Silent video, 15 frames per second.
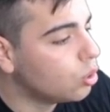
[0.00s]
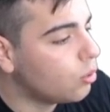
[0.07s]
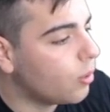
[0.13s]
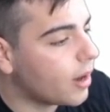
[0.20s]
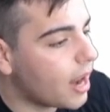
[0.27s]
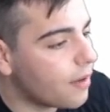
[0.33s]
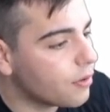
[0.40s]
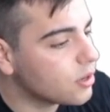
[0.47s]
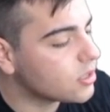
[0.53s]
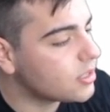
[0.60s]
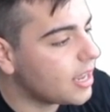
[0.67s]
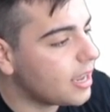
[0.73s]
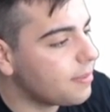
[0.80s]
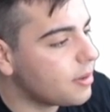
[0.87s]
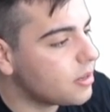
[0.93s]
whatever his
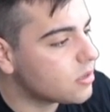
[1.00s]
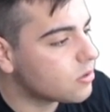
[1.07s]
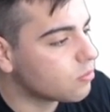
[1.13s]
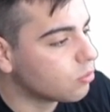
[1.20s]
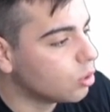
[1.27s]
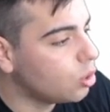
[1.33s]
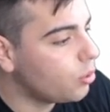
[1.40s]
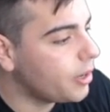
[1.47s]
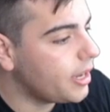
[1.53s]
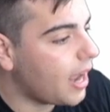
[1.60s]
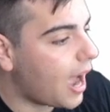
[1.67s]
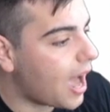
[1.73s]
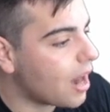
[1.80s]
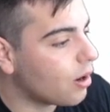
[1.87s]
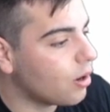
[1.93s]
name is, Rui,
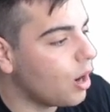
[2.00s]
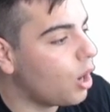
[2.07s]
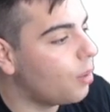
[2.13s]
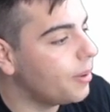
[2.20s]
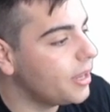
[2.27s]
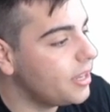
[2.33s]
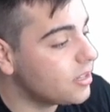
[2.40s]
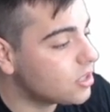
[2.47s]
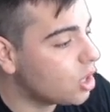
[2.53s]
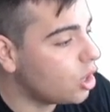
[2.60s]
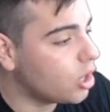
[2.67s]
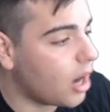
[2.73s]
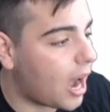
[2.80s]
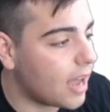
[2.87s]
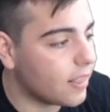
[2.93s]
I don't know, but he's
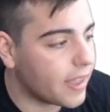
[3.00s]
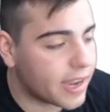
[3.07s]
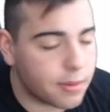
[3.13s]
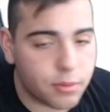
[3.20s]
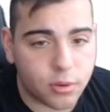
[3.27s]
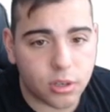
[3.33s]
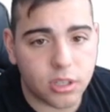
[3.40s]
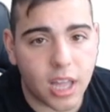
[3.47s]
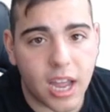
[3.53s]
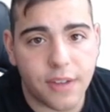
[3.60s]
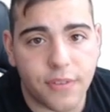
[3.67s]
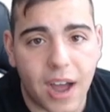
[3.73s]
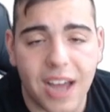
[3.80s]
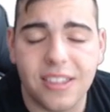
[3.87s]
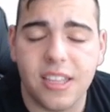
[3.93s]
good. I like him in real life.
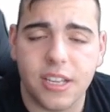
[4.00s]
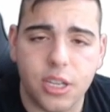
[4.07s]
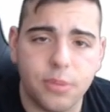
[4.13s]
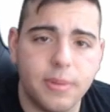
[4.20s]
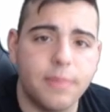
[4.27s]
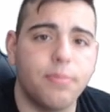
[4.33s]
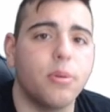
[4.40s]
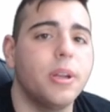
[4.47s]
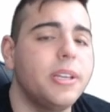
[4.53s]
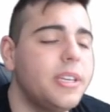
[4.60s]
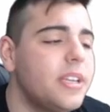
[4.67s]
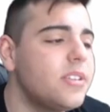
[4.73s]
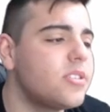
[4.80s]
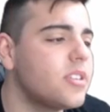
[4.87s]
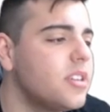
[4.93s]
I think he'll be pretty
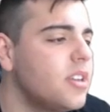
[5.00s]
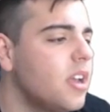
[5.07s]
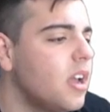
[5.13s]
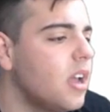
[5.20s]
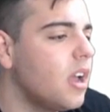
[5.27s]
decent.